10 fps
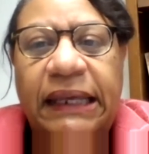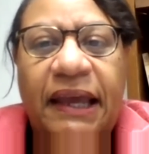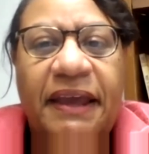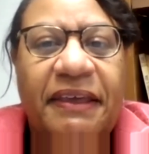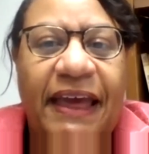
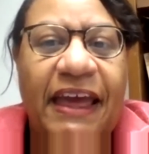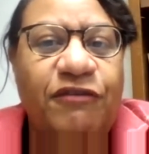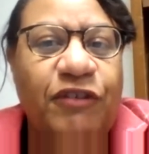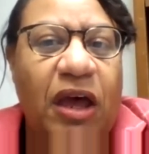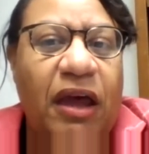it
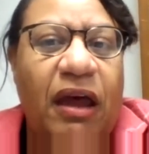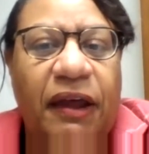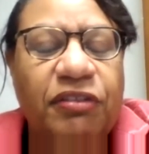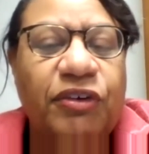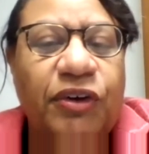gave
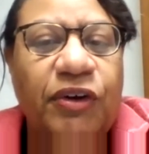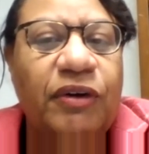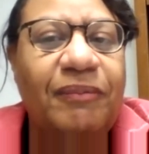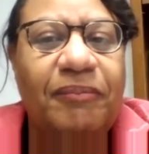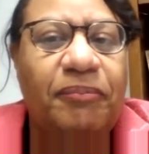
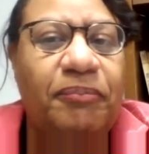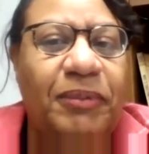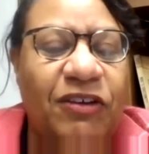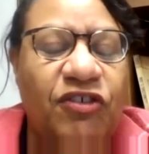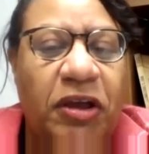other
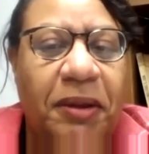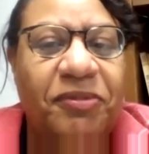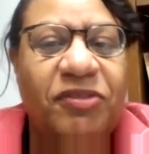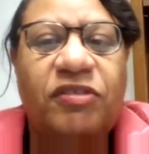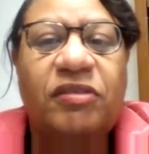
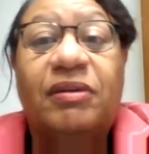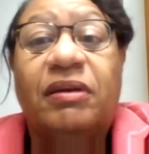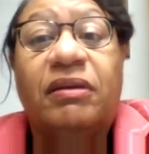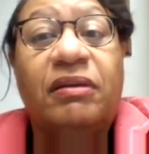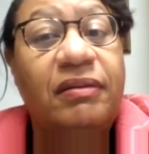bishops
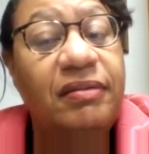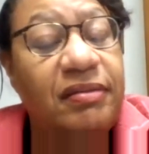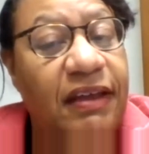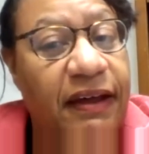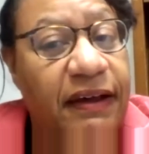
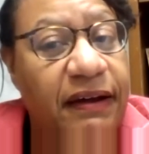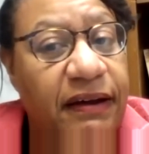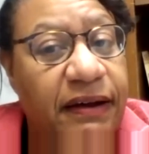the,